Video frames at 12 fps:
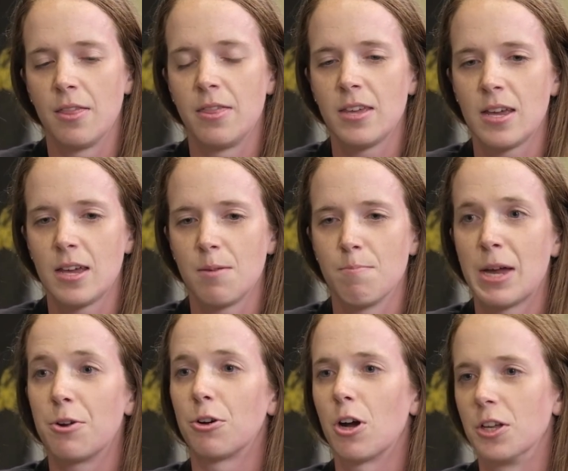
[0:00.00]
the
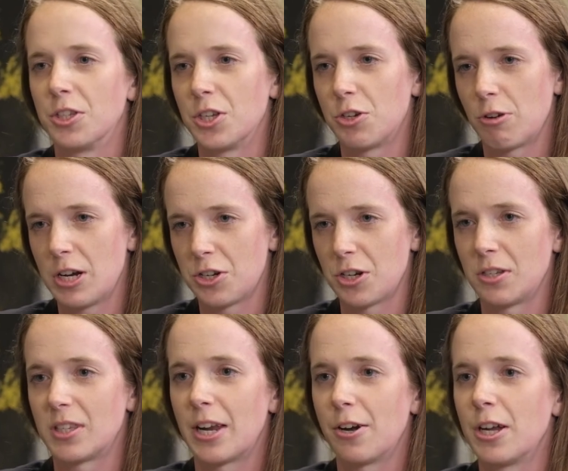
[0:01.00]
metal
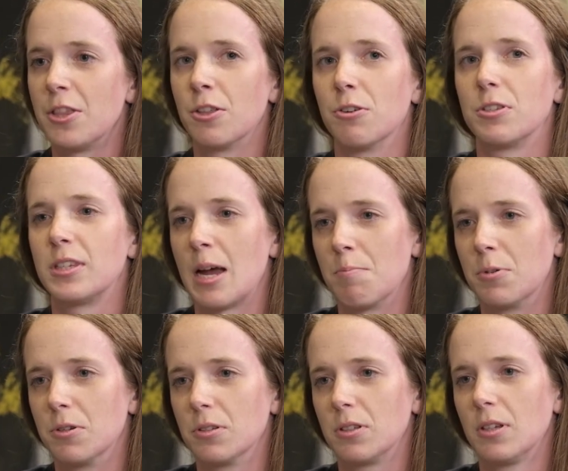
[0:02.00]
concentrations that are in those
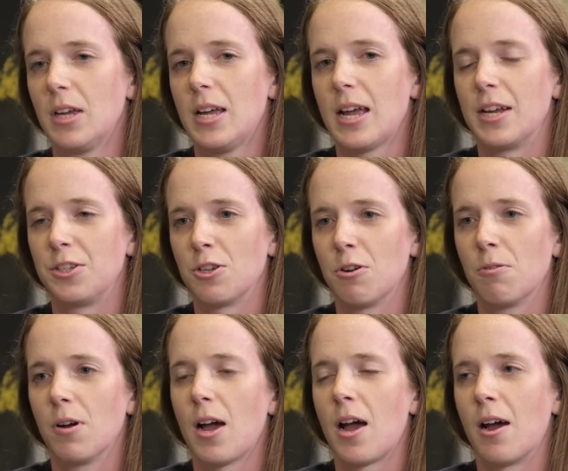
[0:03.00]
samples. And
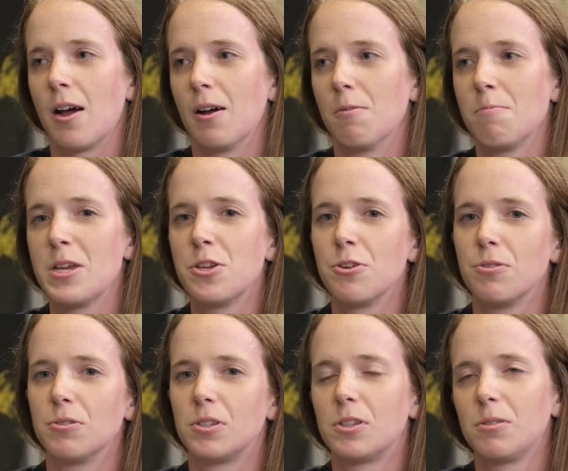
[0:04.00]
so we
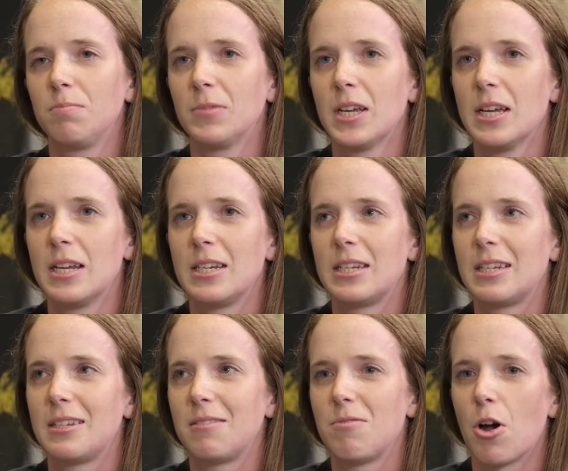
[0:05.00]
use
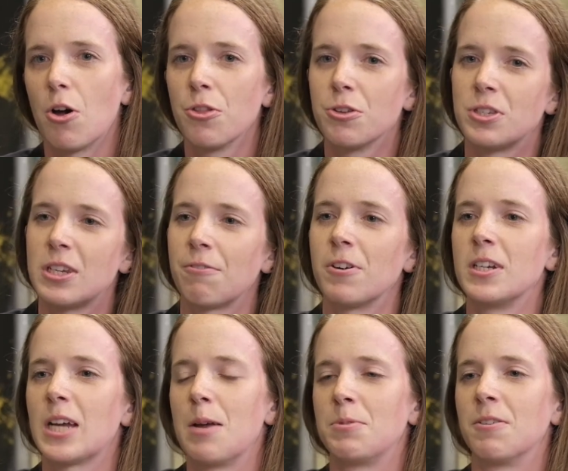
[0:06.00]
all those different
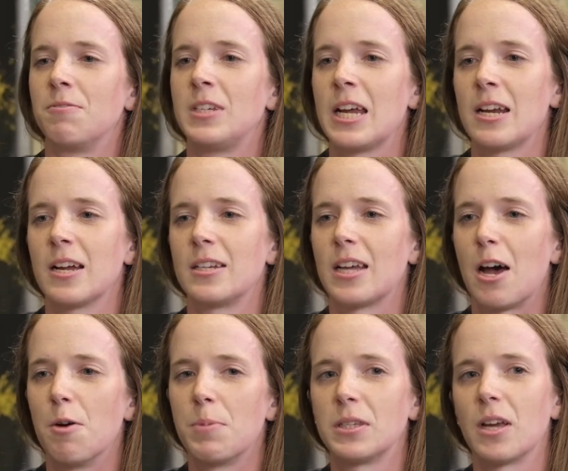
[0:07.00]
types of data to
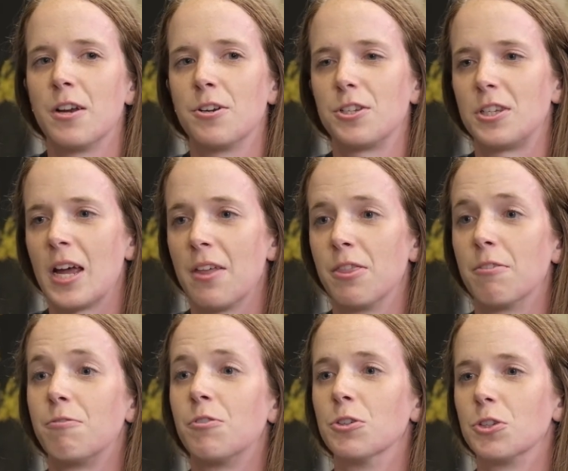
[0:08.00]
help us understand the
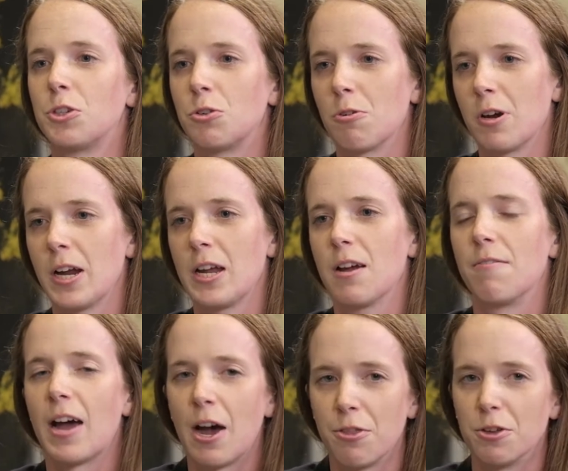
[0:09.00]
full story of
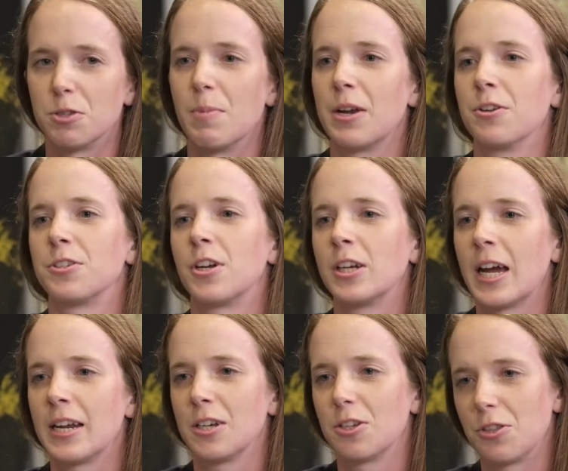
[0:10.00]
how those metals are
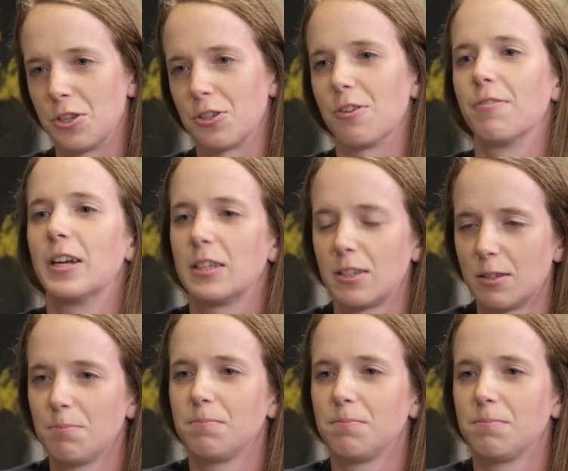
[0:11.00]
getting to the surface.